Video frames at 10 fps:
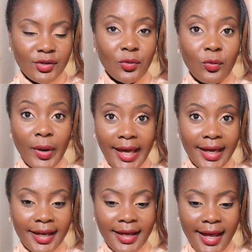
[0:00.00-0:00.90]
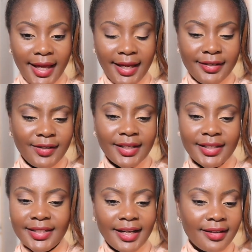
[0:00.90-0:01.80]
to wear and you
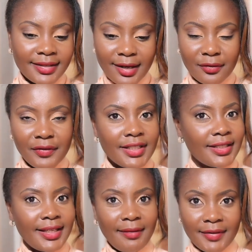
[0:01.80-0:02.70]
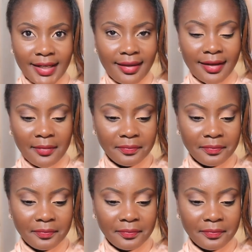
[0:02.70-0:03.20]
can see how this outfit just came together.